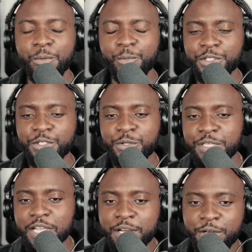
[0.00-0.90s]
when you're
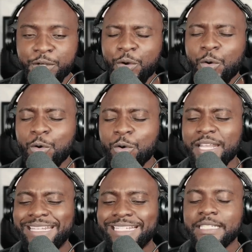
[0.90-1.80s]
younger or
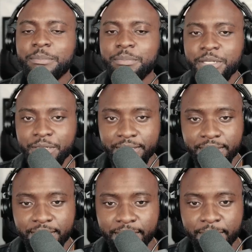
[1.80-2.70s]
inexperienced